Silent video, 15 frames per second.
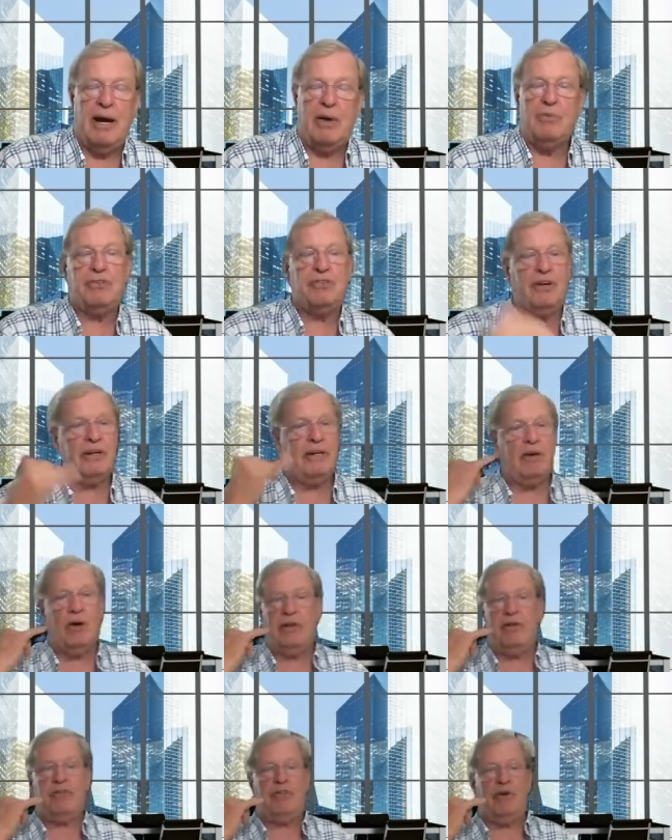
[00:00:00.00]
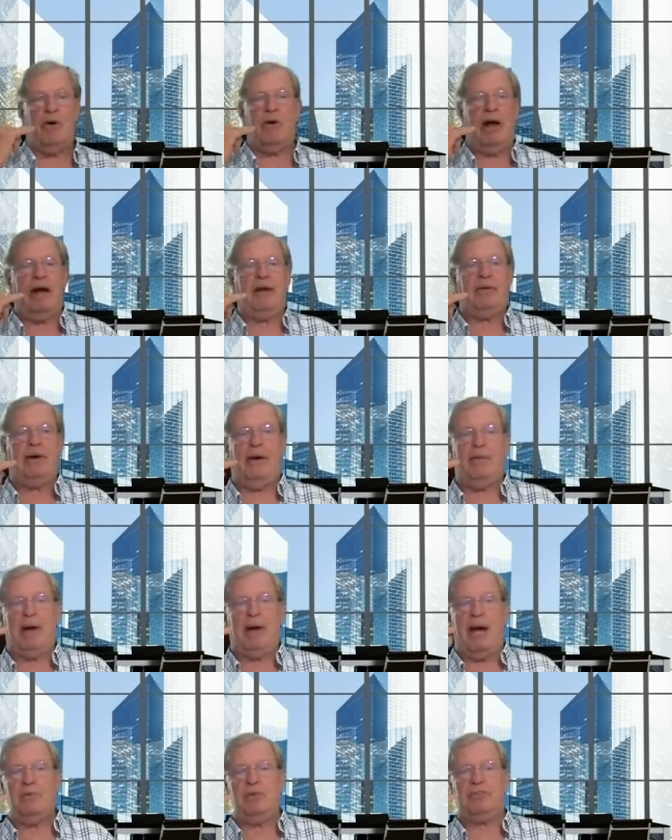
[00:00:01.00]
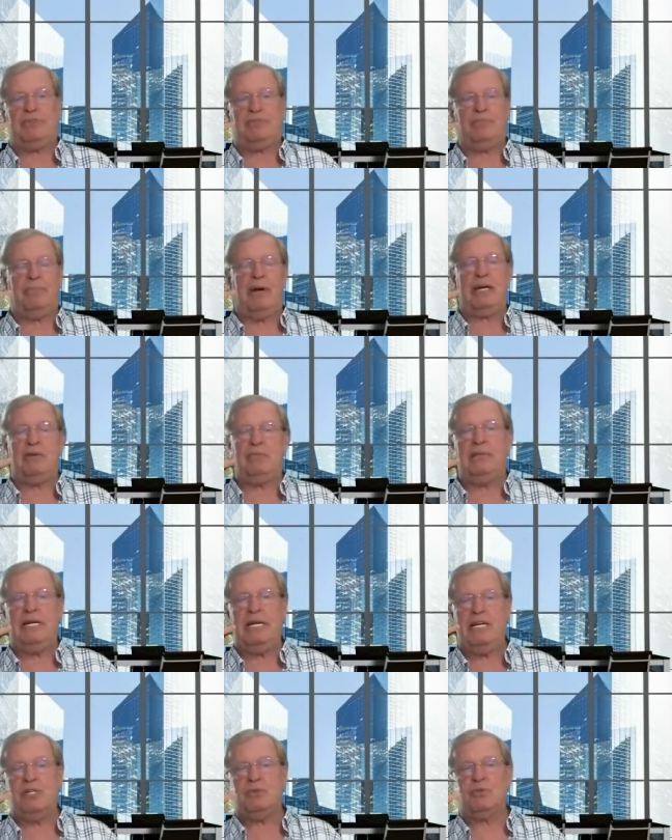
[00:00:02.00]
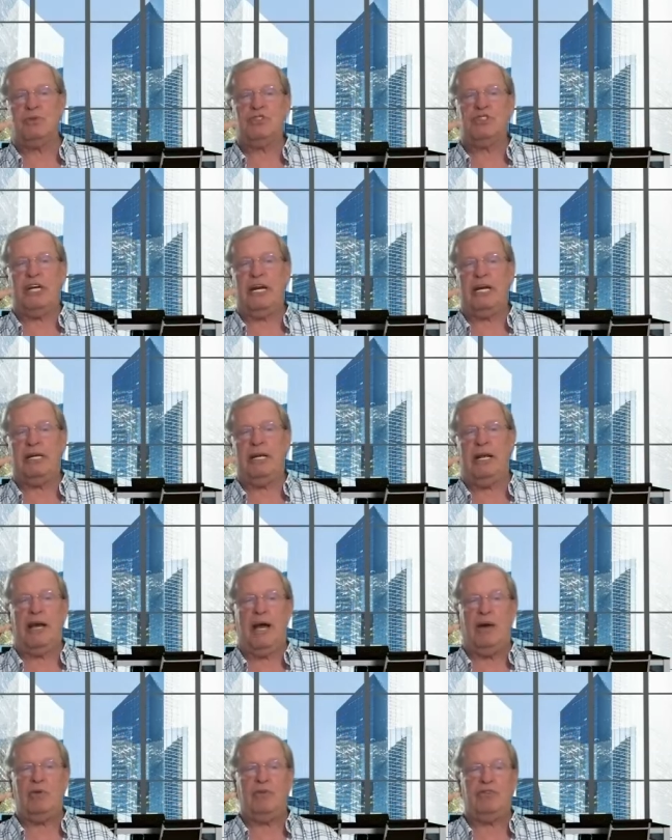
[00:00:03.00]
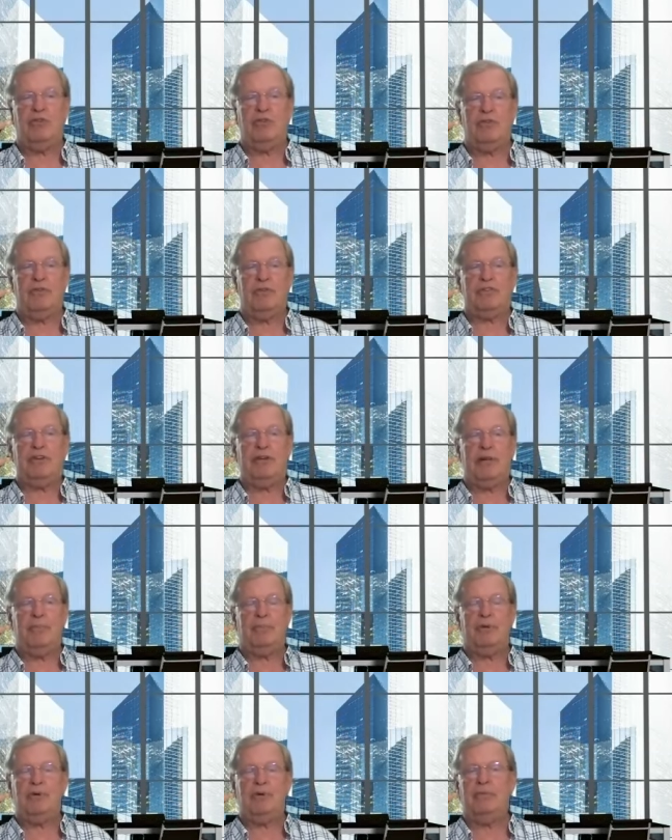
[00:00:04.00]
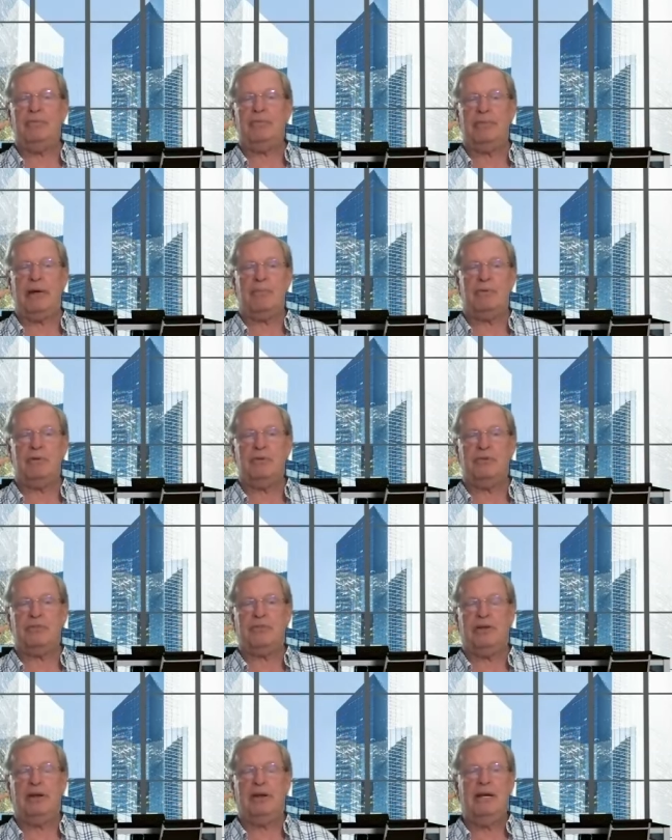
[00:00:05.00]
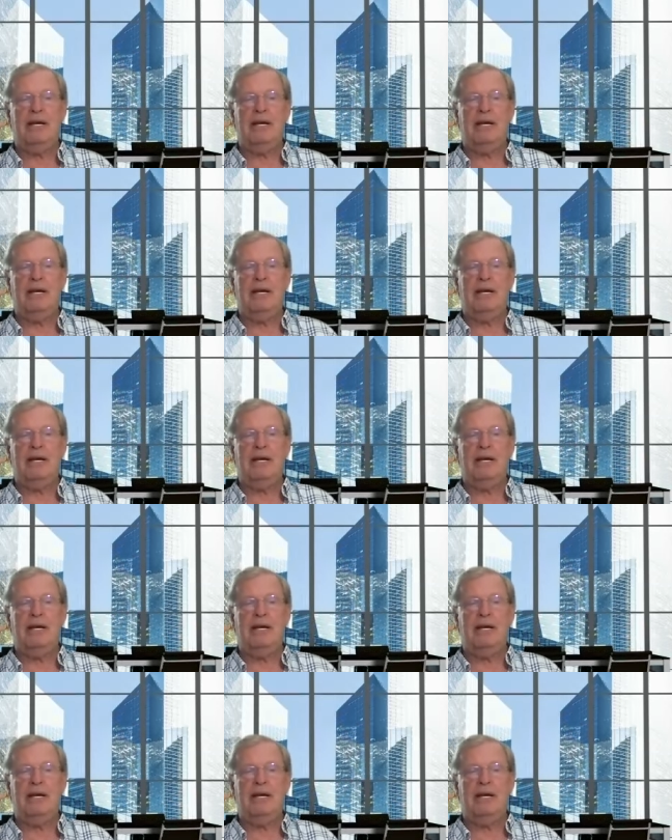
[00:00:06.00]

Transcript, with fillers: I was sitting there on the phone. I, I, I was, my knees were shaking. I was nervous in the boot, my boots, and